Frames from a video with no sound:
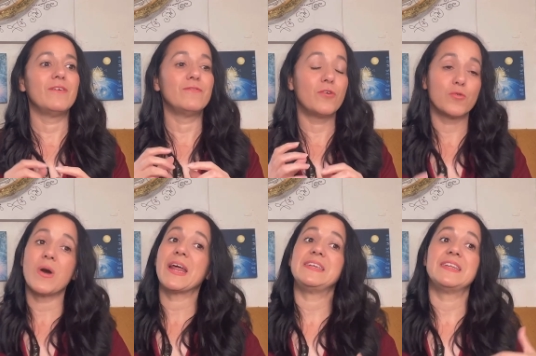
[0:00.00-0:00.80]
for
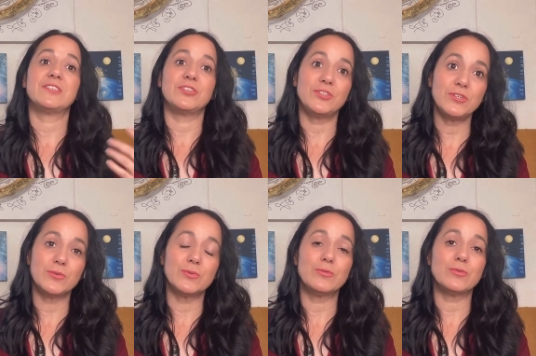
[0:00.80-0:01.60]
what I needed to
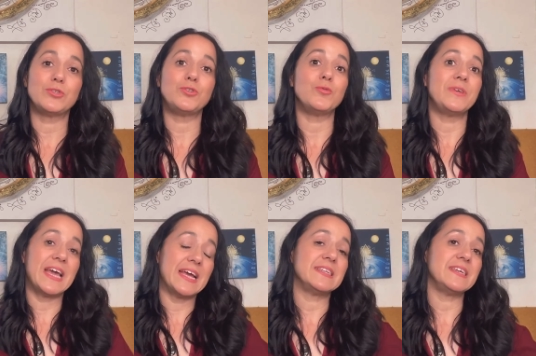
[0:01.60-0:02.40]
do to
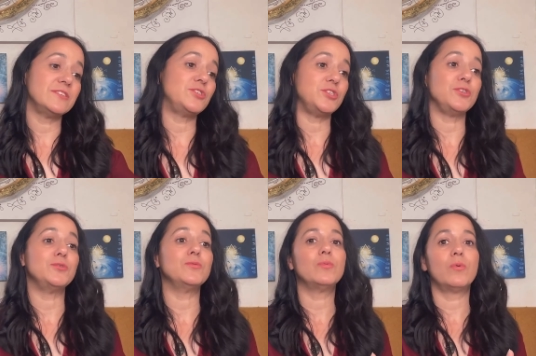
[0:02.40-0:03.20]
get
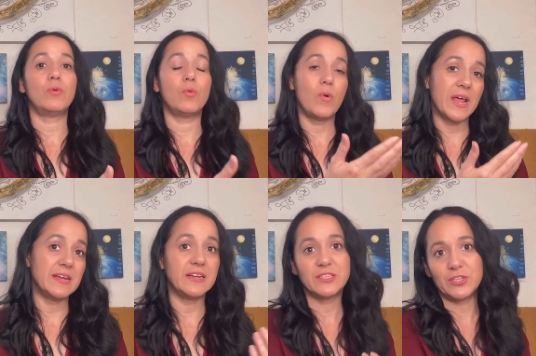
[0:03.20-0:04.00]
into where I
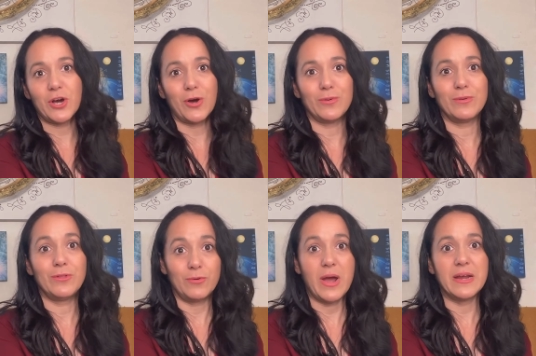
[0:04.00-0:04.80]
needed to go,
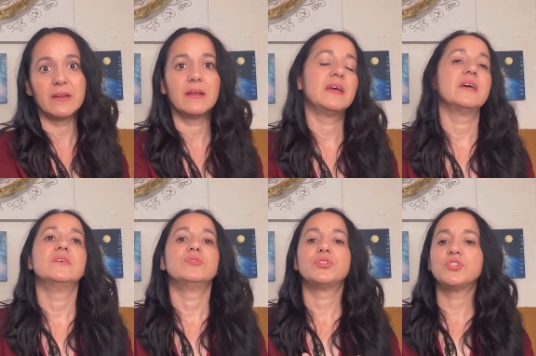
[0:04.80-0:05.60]
right?
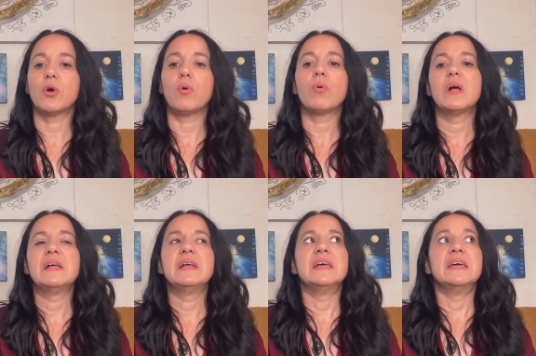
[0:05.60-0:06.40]
So,
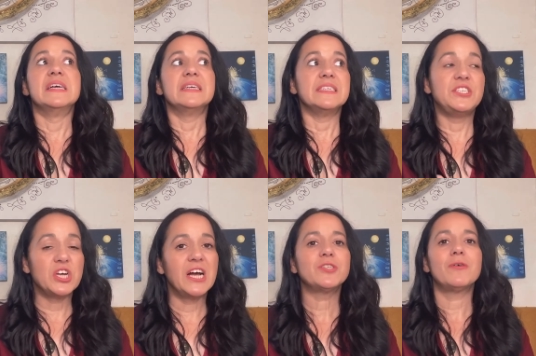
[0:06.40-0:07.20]

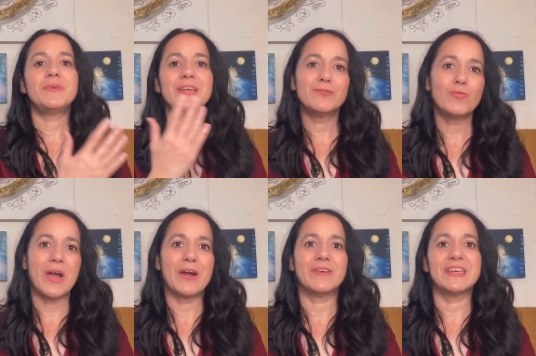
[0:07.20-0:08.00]
just by being
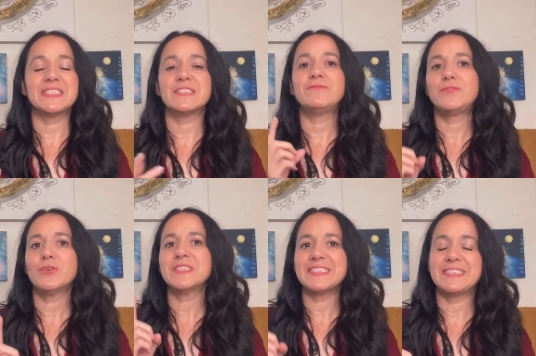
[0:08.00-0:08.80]
aware is the
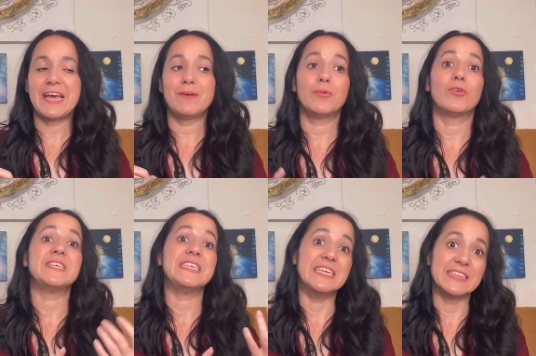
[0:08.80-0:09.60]
first step on
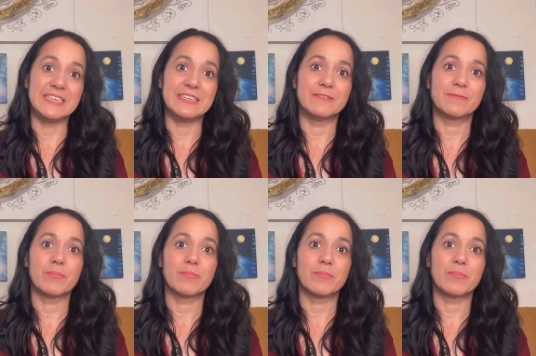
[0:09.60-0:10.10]
healing.